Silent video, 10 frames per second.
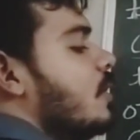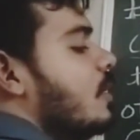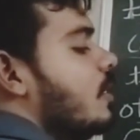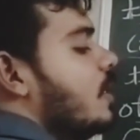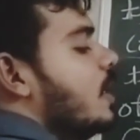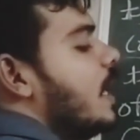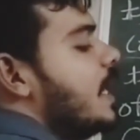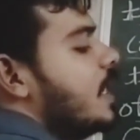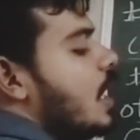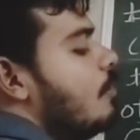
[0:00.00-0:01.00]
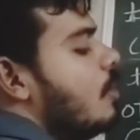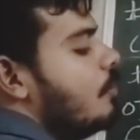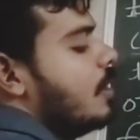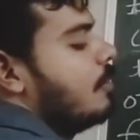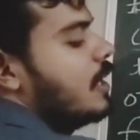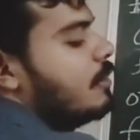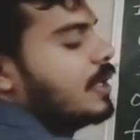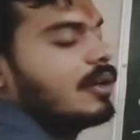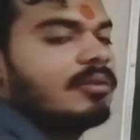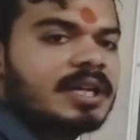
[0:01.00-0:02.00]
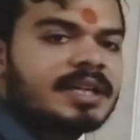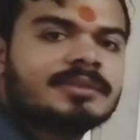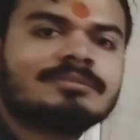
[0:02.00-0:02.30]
the diagram of Amarbel. Okay,